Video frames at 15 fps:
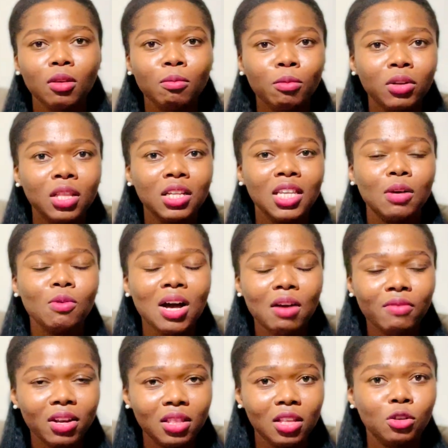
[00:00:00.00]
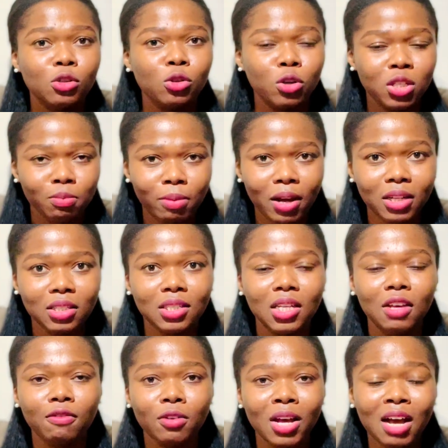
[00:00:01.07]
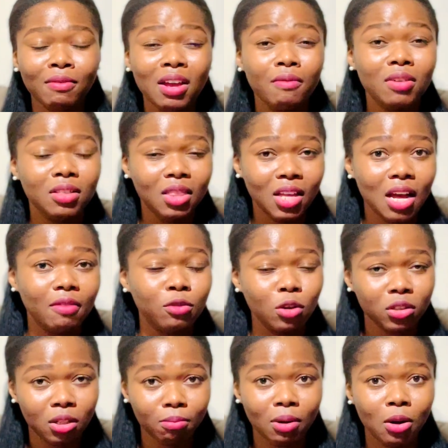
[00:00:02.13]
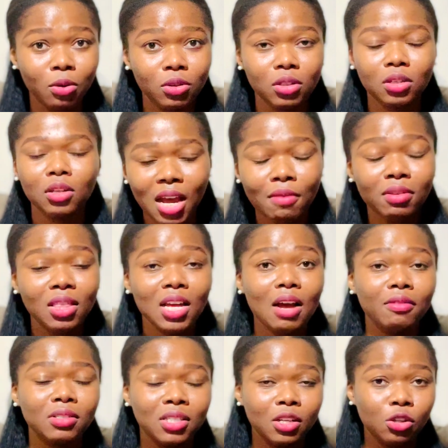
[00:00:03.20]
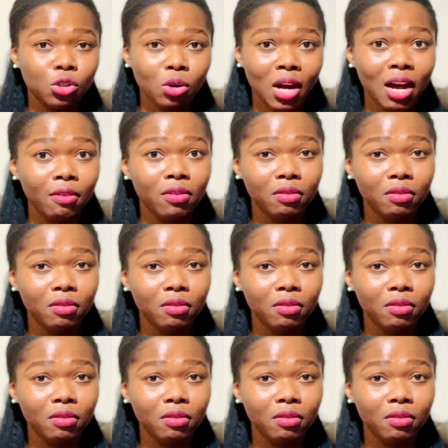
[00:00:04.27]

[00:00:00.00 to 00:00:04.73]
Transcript: But then they won't have anything to suspect if you have everything I've talked about, everything I've said you should have.